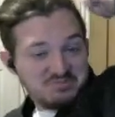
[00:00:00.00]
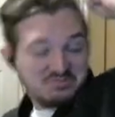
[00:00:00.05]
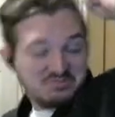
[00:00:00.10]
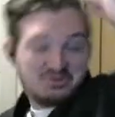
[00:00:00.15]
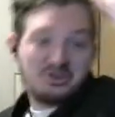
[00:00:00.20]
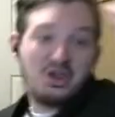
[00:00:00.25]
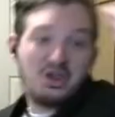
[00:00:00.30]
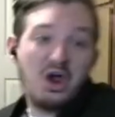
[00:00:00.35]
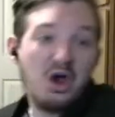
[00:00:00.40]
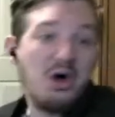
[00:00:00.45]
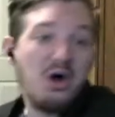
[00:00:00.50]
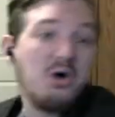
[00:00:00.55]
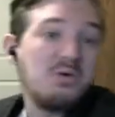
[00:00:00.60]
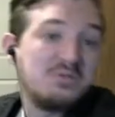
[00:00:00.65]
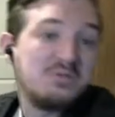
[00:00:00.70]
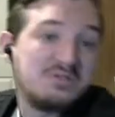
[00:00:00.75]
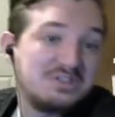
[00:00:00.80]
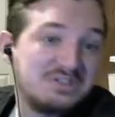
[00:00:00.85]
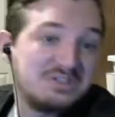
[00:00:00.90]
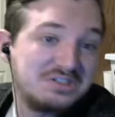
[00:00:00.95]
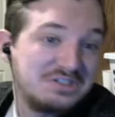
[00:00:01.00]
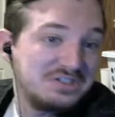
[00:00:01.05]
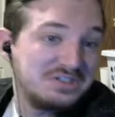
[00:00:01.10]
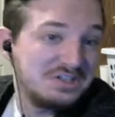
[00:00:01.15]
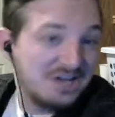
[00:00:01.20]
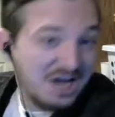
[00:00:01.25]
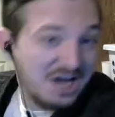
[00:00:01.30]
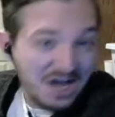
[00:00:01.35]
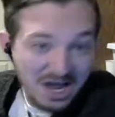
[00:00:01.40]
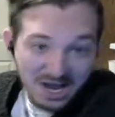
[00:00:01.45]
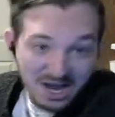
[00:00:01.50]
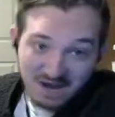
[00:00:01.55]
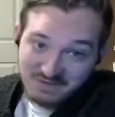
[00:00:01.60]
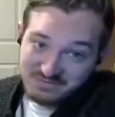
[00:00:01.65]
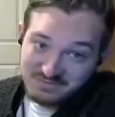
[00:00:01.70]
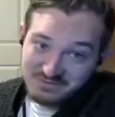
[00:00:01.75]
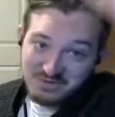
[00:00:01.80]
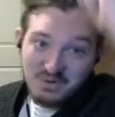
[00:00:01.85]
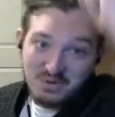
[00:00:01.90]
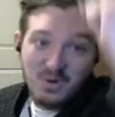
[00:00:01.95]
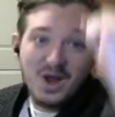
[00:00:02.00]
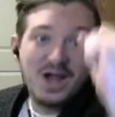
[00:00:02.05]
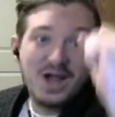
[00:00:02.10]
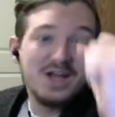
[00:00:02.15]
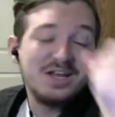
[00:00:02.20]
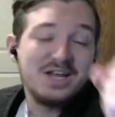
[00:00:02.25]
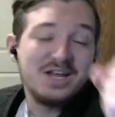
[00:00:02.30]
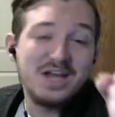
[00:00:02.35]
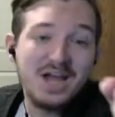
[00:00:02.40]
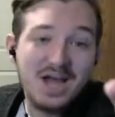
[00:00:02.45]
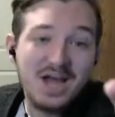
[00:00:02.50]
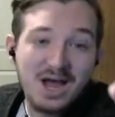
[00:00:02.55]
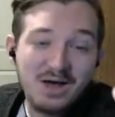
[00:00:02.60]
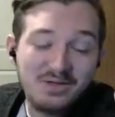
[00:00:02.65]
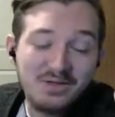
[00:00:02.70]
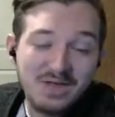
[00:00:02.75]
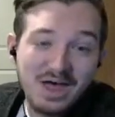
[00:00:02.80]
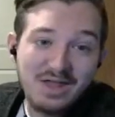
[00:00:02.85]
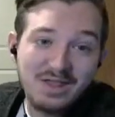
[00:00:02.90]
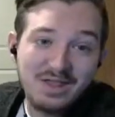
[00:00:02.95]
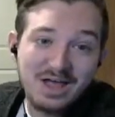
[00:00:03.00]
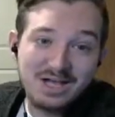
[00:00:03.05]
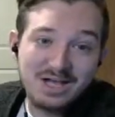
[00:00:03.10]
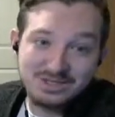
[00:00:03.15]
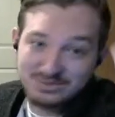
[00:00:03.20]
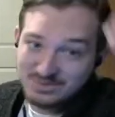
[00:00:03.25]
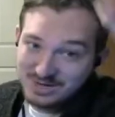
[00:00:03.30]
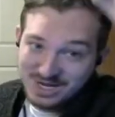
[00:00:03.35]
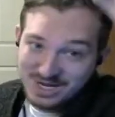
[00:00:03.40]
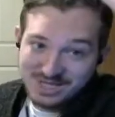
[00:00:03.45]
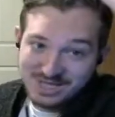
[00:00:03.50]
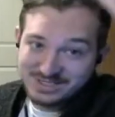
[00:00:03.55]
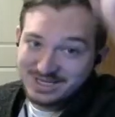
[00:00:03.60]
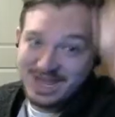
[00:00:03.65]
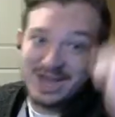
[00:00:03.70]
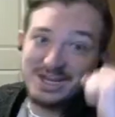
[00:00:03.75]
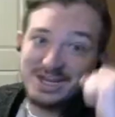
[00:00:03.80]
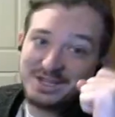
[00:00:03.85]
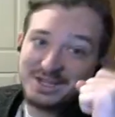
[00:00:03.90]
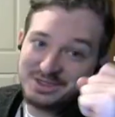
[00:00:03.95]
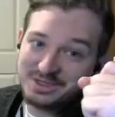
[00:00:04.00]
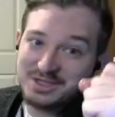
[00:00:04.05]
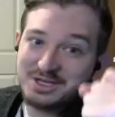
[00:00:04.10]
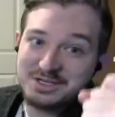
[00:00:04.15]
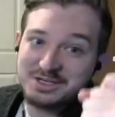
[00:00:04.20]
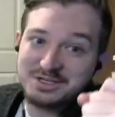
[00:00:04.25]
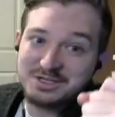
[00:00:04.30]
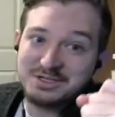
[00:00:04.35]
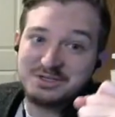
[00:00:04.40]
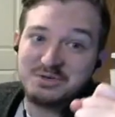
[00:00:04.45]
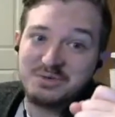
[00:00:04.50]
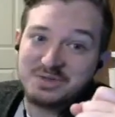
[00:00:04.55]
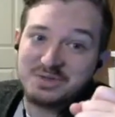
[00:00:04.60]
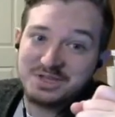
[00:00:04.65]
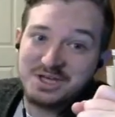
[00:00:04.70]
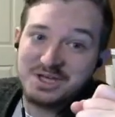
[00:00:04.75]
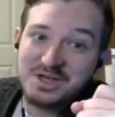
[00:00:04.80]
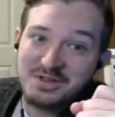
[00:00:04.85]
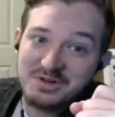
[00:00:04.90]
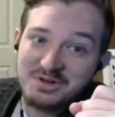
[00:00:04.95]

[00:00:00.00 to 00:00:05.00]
Coats! I have no idea how that last one has anything to do with the other